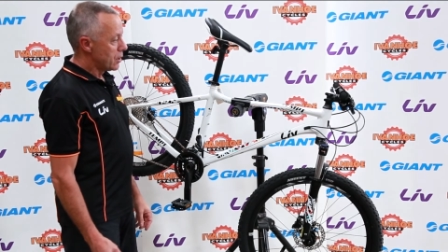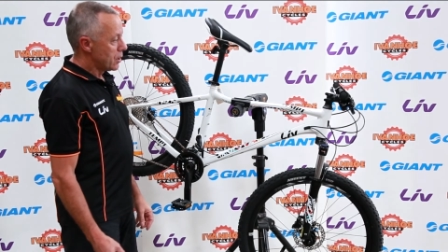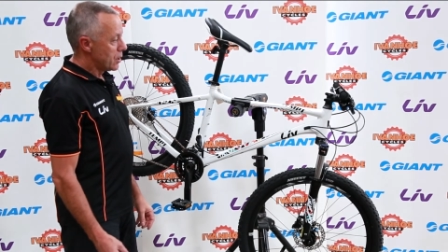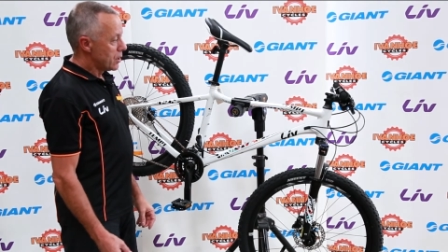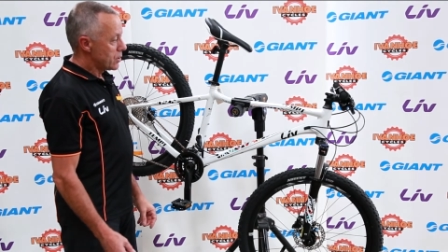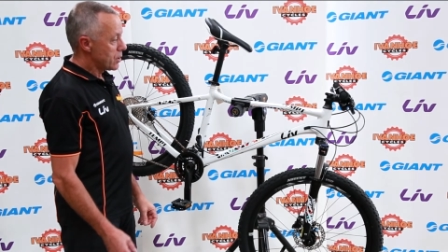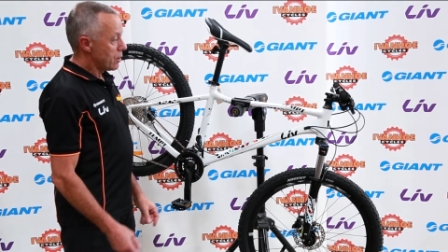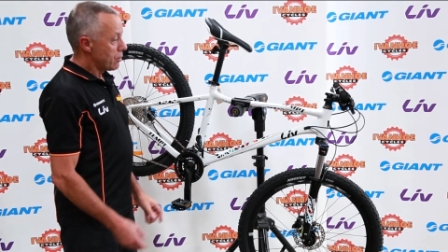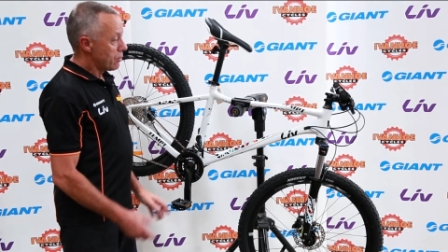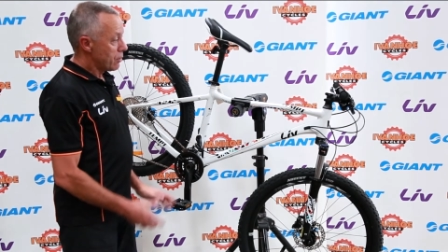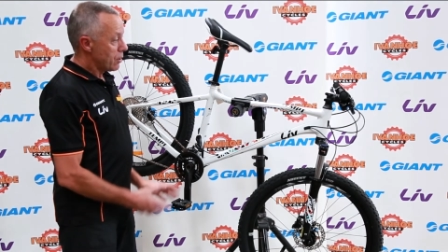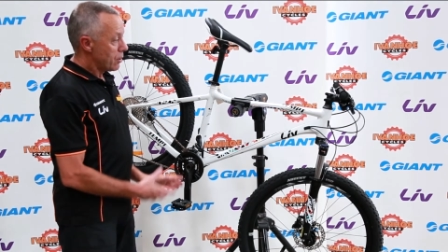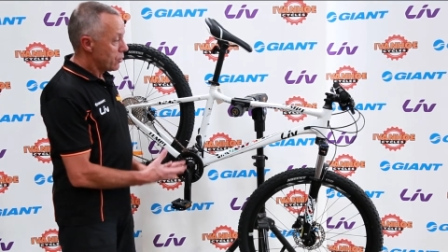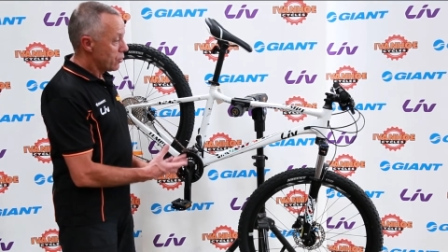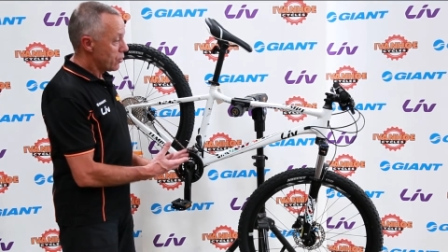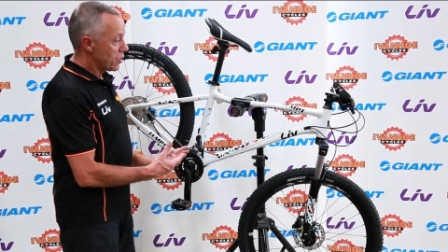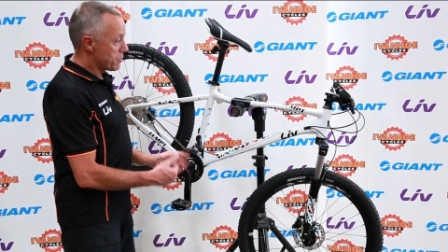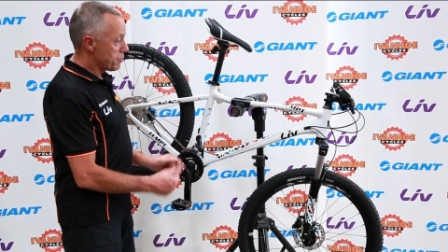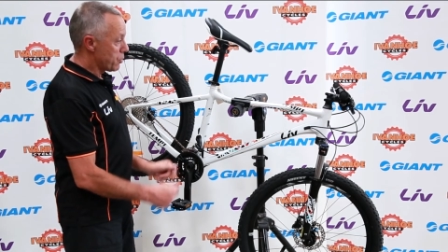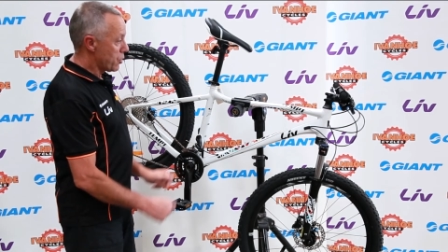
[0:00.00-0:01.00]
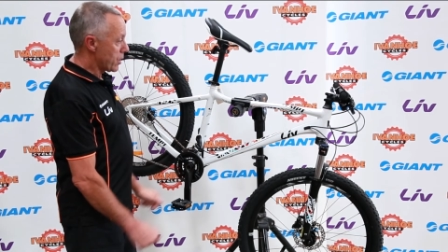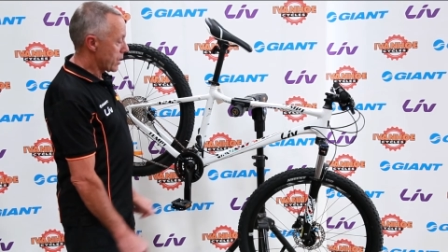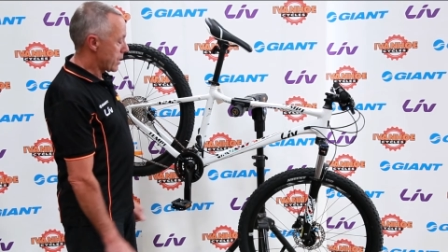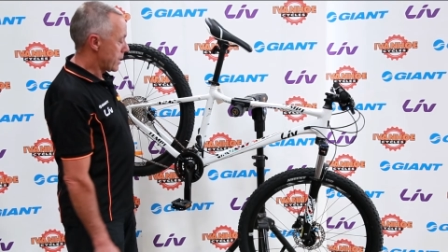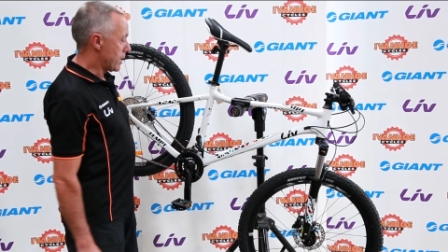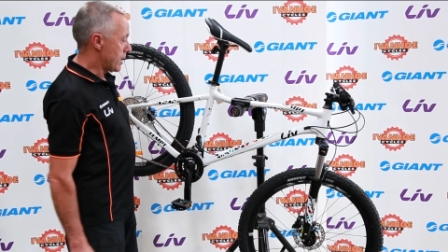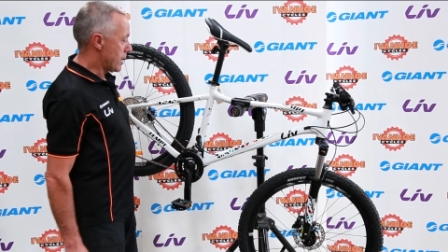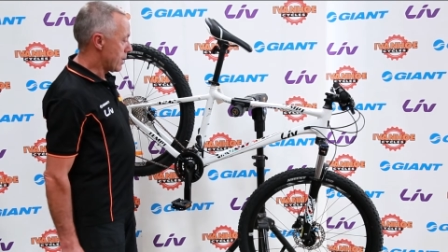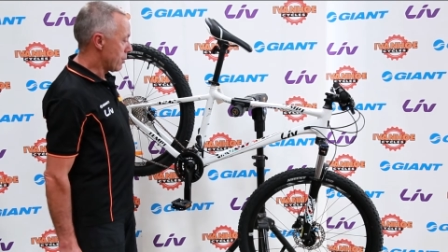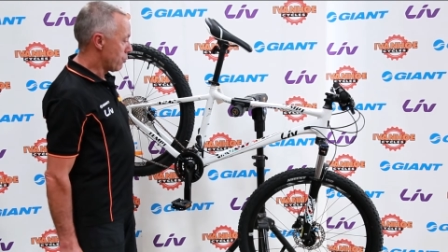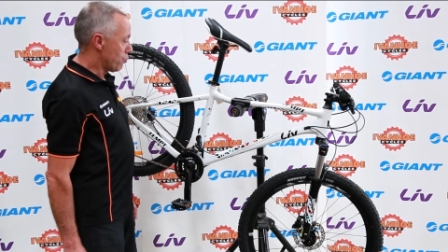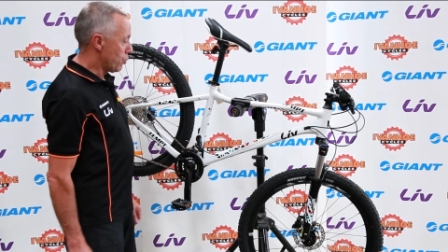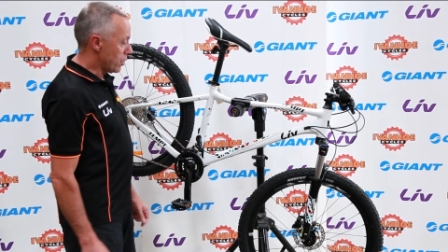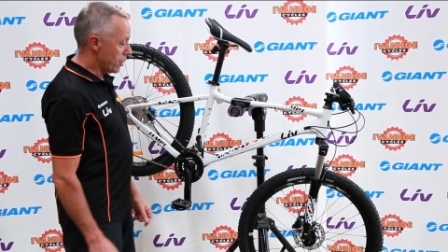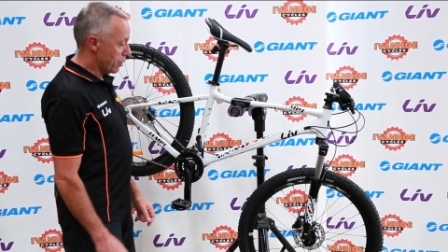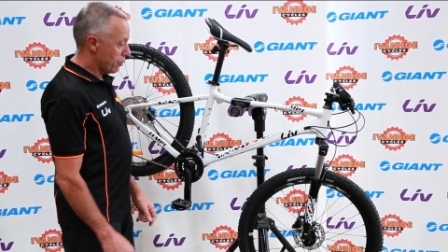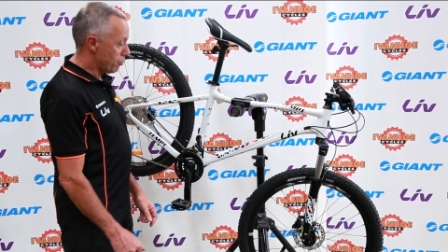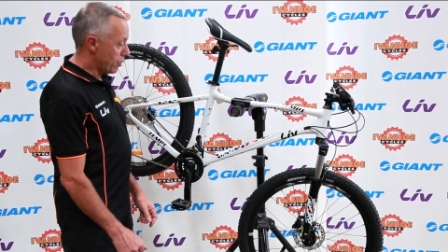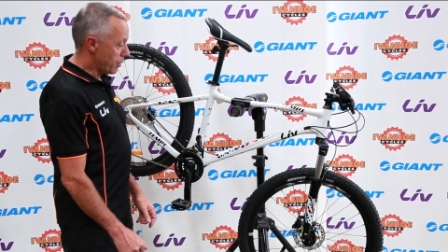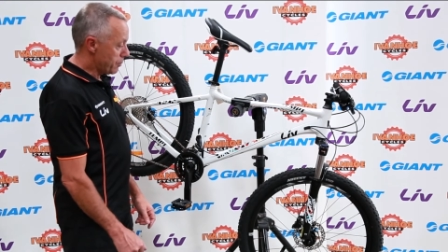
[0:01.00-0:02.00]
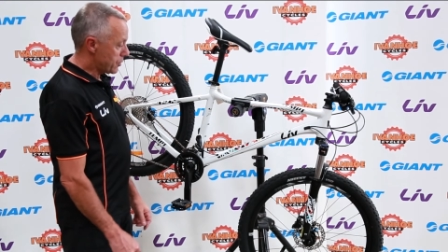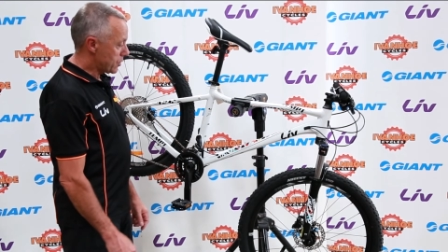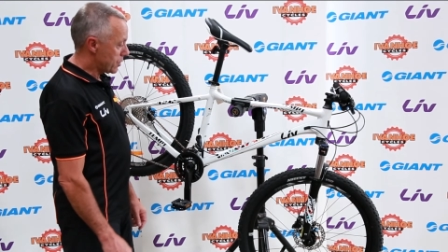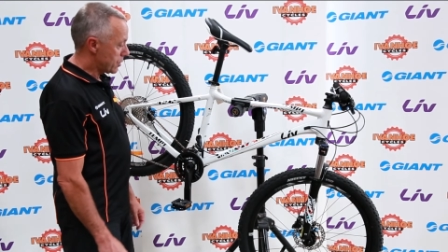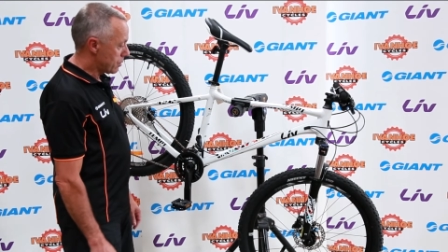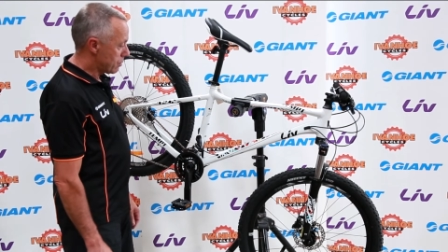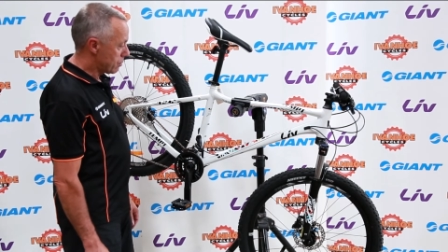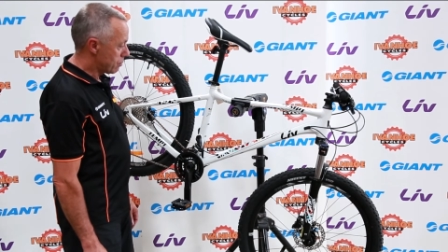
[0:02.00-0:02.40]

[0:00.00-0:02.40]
So, nice bike, well equipped,